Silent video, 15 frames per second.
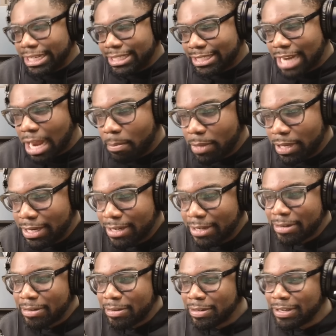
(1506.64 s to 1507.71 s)
Les Chapman.
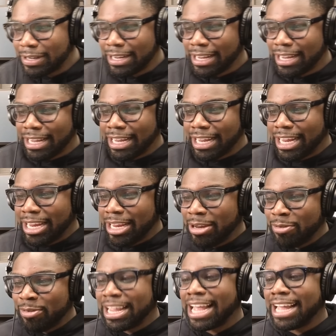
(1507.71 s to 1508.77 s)
Ah, yes.
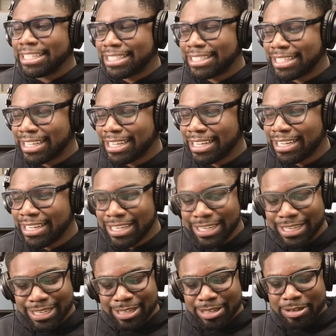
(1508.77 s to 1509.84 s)
He, yes. yes,
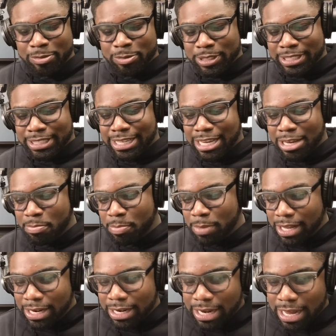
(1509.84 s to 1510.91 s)
he was a kit
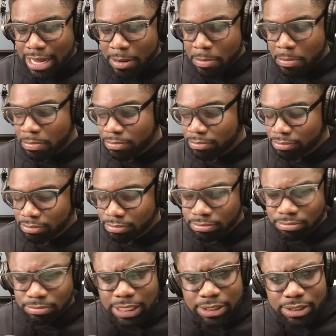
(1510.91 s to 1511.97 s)
man at
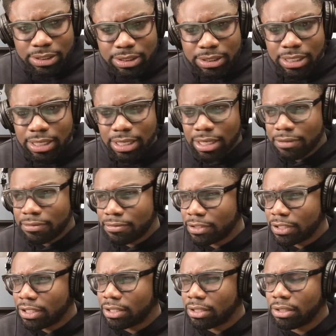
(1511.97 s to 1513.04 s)
Man City
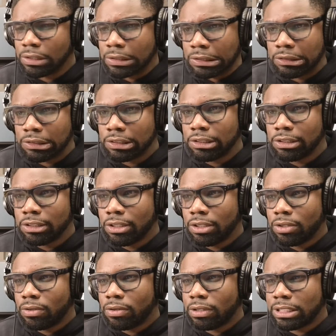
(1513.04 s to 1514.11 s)
for
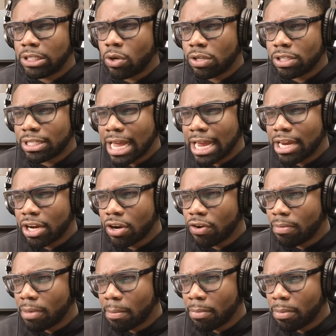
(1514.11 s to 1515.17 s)
as long as I can
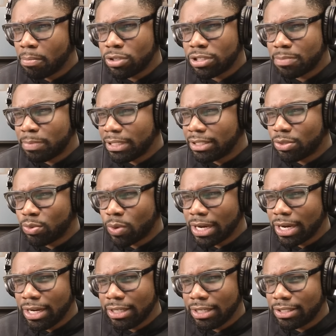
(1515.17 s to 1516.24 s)
remember, must be
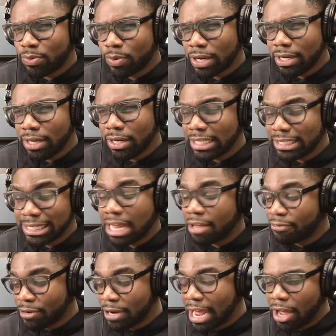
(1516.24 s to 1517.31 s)
20, 20. He's
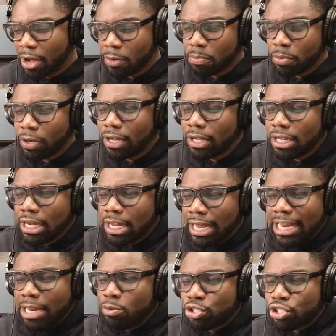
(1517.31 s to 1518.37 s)
left now, but
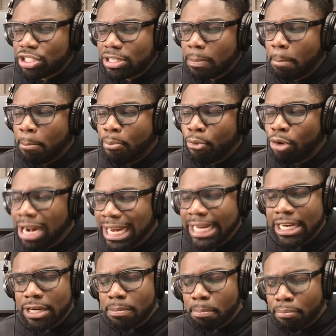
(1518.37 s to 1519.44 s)
he was just a
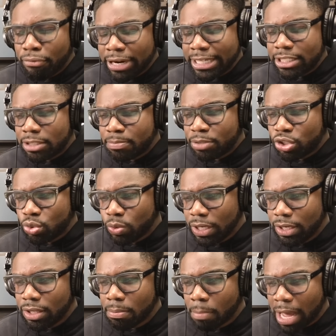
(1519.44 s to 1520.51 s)
brilliant bridge
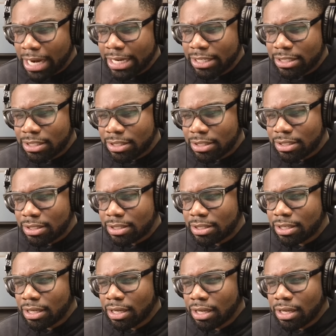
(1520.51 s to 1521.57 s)
between the managers,